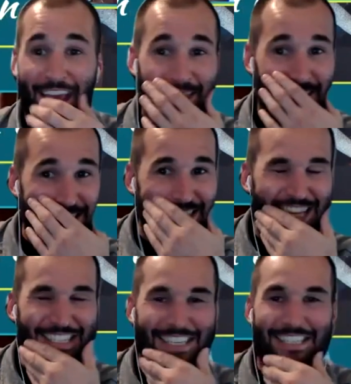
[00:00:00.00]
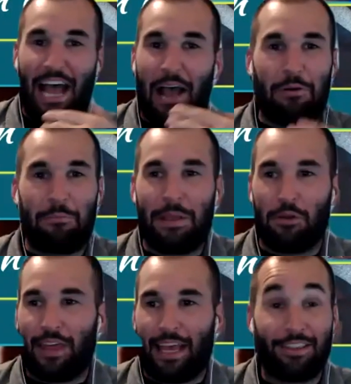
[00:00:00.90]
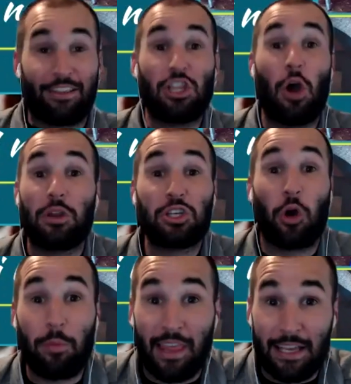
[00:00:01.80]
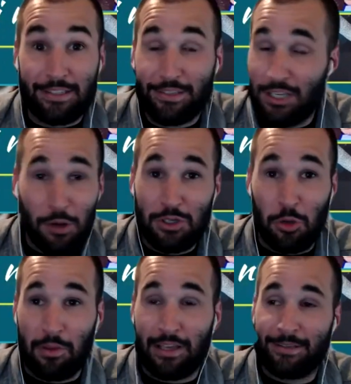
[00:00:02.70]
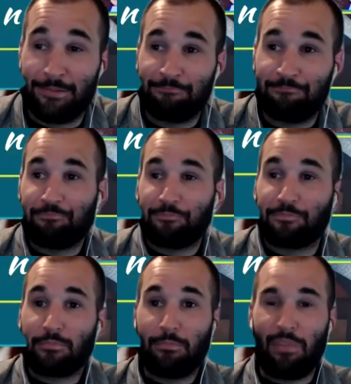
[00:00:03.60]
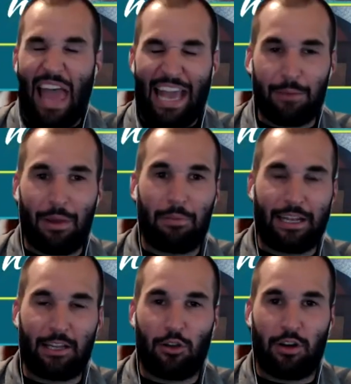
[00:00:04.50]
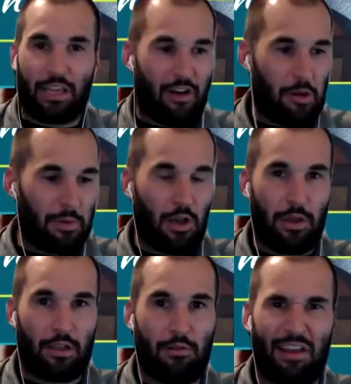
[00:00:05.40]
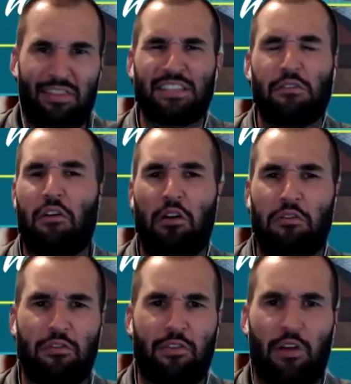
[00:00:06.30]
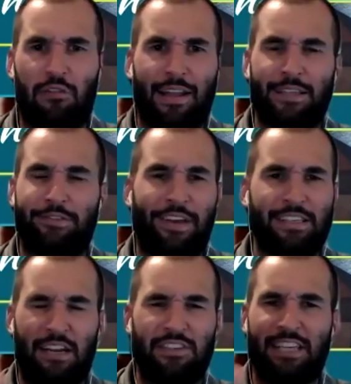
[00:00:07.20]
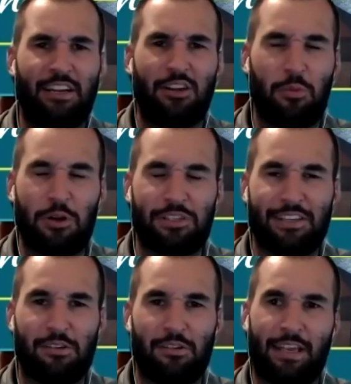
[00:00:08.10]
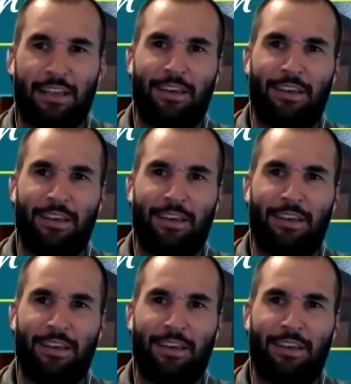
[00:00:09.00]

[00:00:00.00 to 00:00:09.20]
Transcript: And this this is not what people think. No one told me this. No one told me this. I get my blended learning environment going, right? Things have fall, fallen flat in his face, and I've decided to do personalized learning.